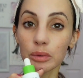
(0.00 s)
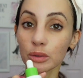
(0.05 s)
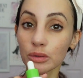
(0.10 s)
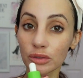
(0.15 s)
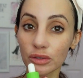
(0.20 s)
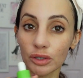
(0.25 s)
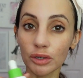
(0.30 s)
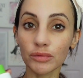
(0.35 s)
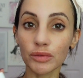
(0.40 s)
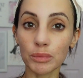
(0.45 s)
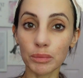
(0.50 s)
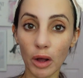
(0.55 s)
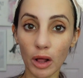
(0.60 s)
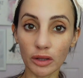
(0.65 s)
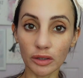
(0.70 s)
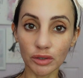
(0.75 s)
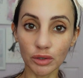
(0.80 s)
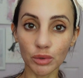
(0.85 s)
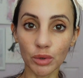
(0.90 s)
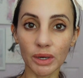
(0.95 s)
booster from
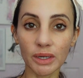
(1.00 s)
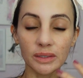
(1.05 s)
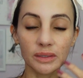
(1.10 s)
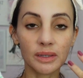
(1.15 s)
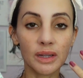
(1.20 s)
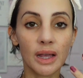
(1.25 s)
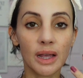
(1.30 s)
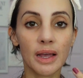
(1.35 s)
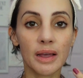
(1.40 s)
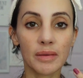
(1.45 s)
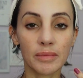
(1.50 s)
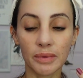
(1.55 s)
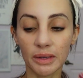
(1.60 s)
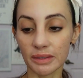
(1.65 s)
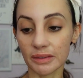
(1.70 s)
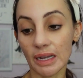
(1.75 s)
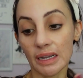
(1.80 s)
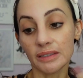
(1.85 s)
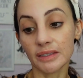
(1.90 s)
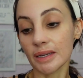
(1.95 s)
Paula's Choice
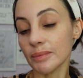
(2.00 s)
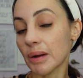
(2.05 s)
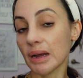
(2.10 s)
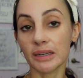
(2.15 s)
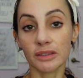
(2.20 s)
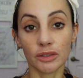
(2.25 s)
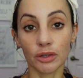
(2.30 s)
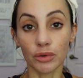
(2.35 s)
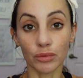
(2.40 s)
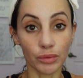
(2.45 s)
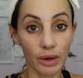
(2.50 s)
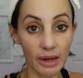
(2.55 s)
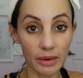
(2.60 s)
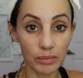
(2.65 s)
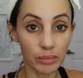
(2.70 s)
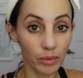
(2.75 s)
because niacinamide is a great